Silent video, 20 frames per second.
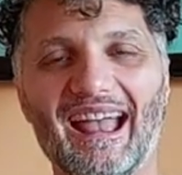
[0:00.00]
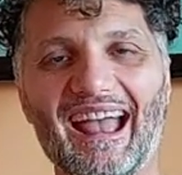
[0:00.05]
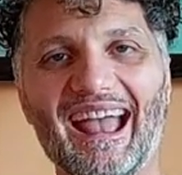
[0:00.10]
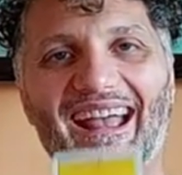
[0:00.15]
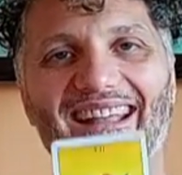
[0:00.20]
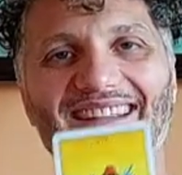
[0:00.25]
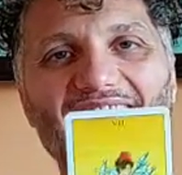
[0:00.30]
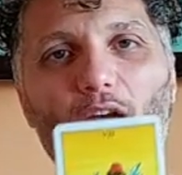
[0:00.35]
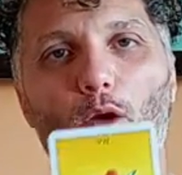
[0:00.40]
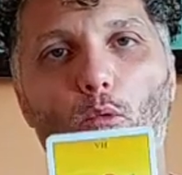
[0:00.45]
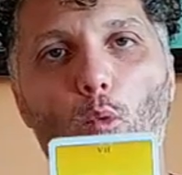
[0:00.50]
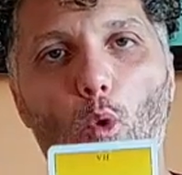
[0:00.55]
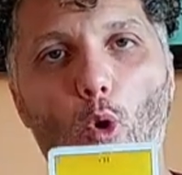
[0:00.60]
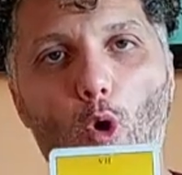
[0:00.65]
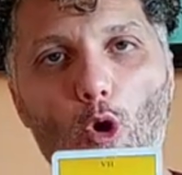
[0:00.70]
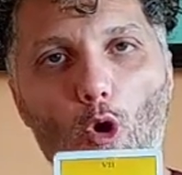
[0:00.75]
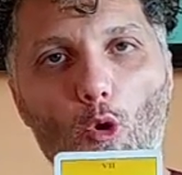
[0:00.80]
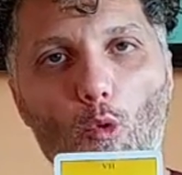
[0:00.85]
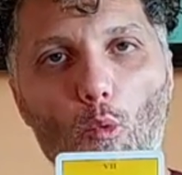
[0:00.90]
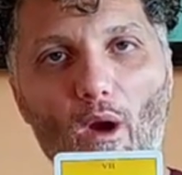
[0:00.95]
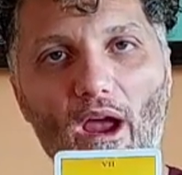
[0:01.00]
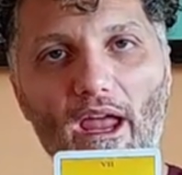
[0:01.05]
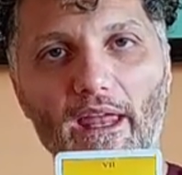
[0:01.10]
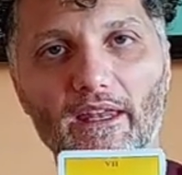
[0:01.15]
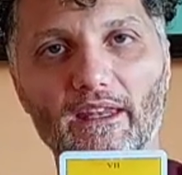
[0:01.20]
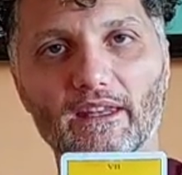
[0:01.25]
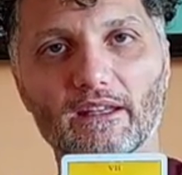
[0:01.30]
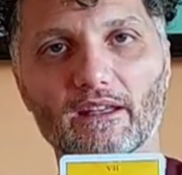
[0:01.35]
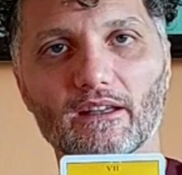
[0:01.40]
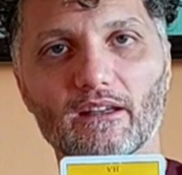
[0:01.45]
And I walk
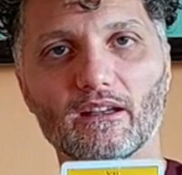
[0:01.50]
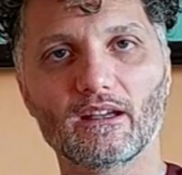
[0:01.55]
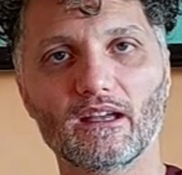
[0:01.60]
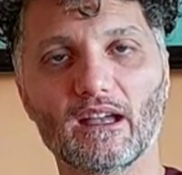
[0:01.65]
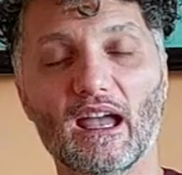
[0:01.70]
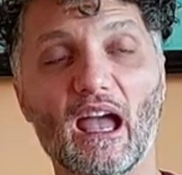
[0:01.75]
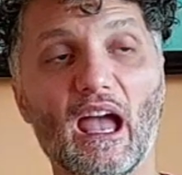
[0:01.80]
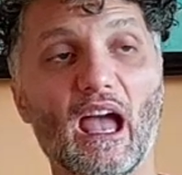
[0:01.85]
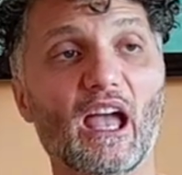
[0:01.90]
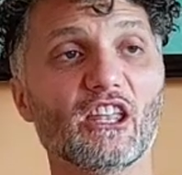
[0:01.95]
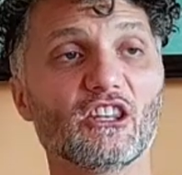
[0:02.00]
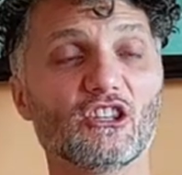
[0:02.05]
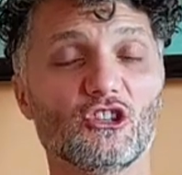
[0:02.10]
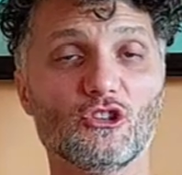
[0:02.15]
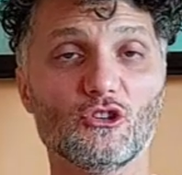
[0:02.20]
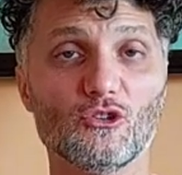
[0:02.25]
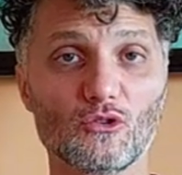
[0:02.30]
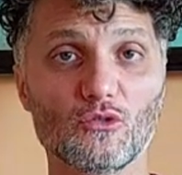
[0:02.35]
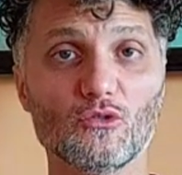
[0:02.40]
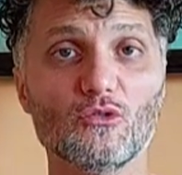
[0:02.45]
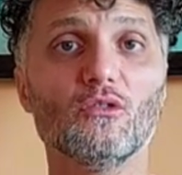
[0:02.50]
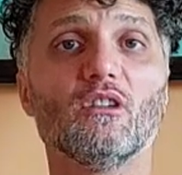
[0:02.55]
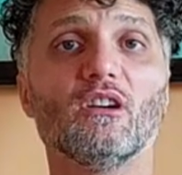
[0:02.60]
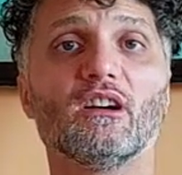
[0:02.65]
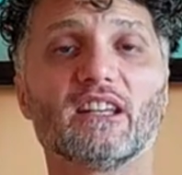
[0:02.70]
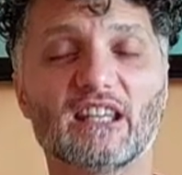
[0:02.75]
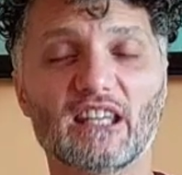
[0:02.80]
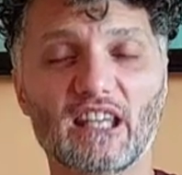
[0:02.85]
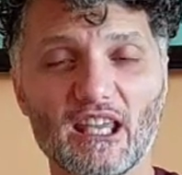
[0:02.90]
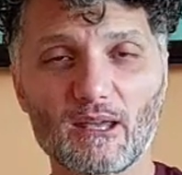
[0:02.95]
away. And you
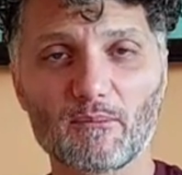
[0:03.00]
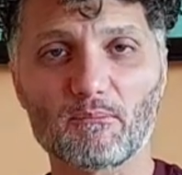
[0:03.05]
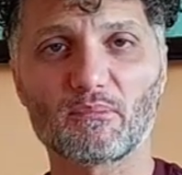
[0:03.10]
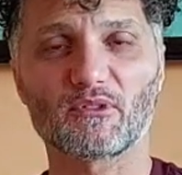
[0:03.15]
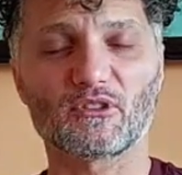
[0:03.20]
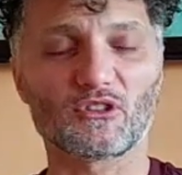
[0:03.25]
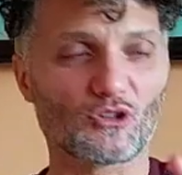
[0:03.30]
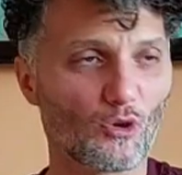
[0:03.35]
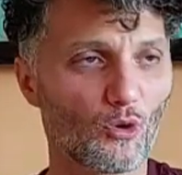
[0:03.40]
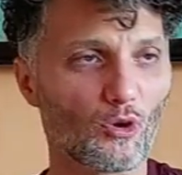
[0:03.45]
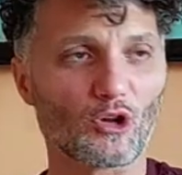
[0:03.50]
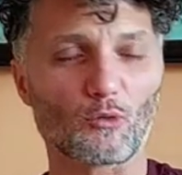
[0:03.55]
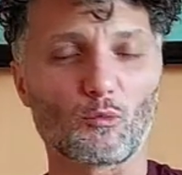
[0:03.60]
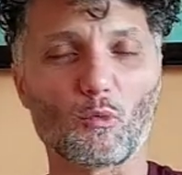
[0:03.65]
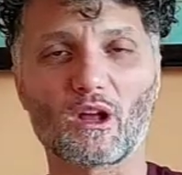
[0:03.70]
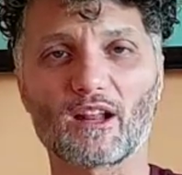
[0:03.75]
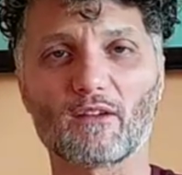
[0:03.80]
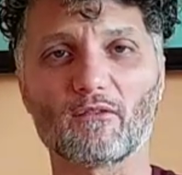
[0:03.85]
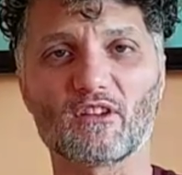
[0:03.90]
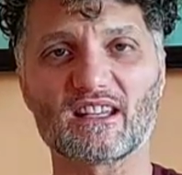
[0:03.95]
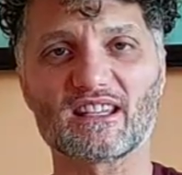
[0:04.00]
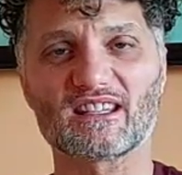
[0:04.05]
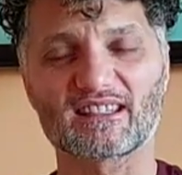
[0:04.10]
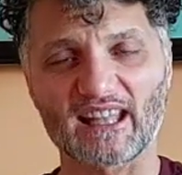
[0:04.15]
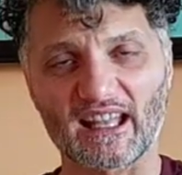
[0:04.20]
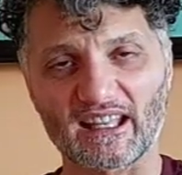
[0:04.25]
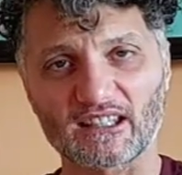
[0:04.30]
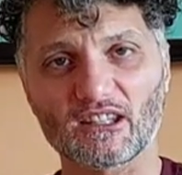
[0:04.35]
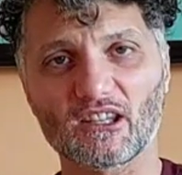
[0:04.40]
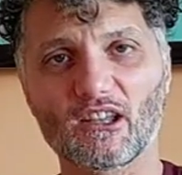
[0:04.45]
keep your whatever is
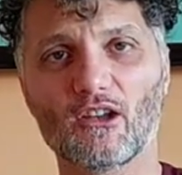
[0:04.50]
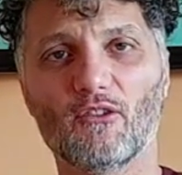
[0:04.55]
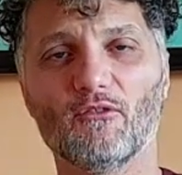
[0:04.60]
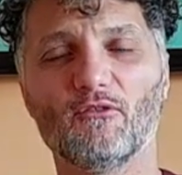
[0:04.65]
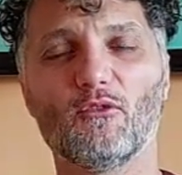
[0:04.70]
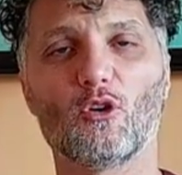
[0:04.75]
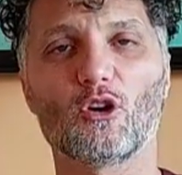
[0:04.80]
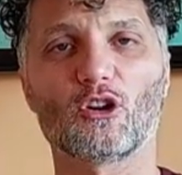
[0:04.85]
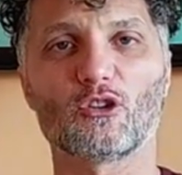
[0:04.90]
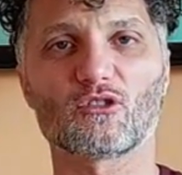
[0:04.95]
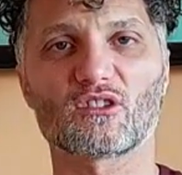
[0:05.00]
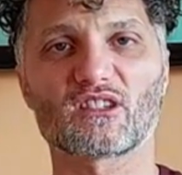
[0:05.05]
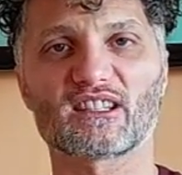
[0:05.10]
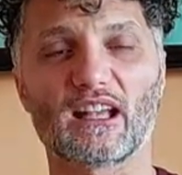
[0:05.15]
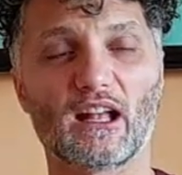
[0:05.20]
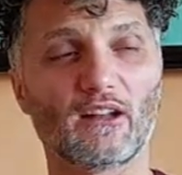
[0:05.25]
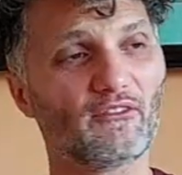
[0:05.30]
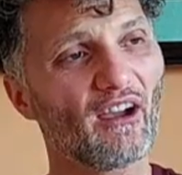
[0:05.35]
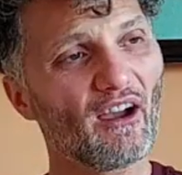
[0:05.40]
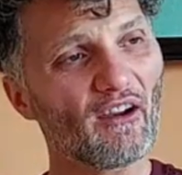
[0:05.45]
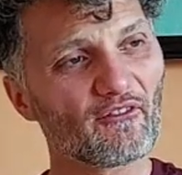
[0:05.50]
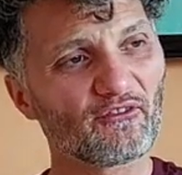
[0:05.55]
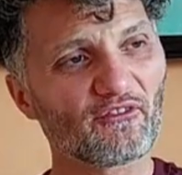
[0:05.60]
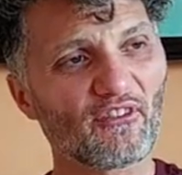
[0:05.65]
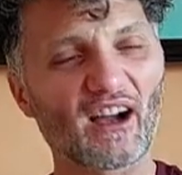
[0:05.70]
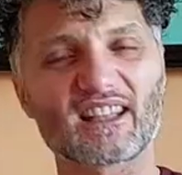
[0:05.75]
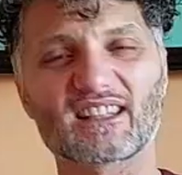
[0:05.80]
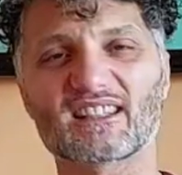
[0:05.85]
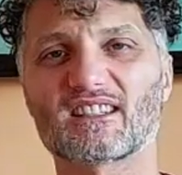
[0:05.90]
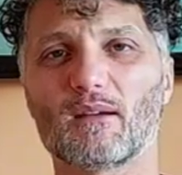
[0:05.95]
that for yourself.
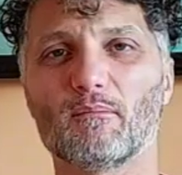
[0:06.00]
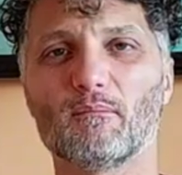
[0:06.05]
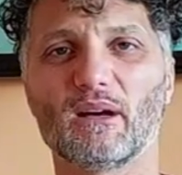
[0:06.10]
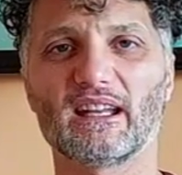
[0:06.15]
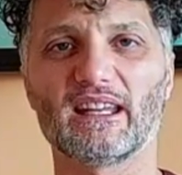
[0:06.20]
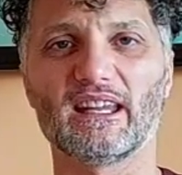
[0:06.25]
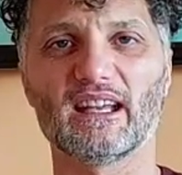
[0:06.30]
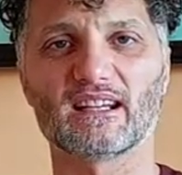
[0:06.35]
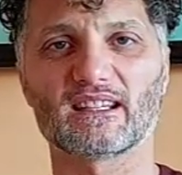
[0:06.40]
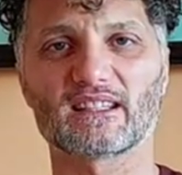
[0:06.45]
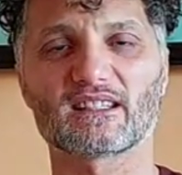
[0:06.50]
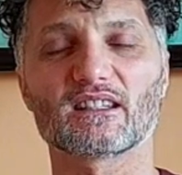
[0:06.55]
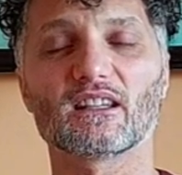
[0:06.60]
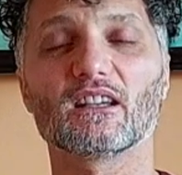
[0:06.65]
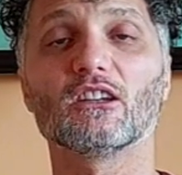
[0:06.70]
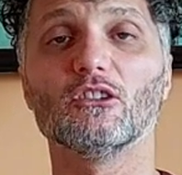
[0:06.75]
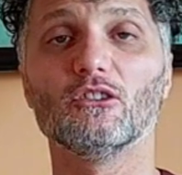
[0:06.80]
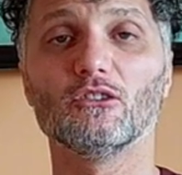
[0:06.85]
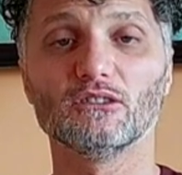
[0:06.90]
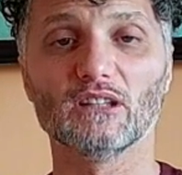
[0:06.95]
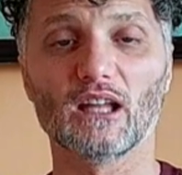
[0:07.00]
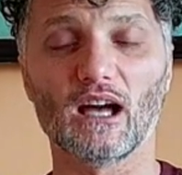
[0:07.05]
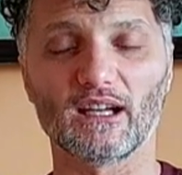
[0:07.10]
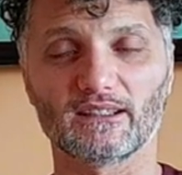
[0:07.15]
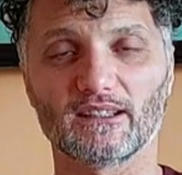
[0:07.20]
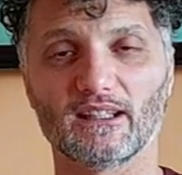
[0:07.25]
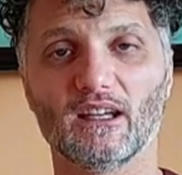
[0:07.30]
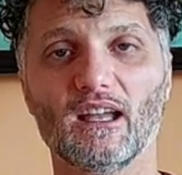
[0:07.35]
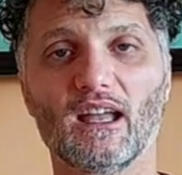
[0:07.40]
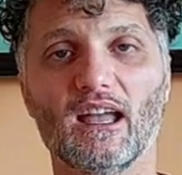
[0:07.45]
Find somebody else. Good luck.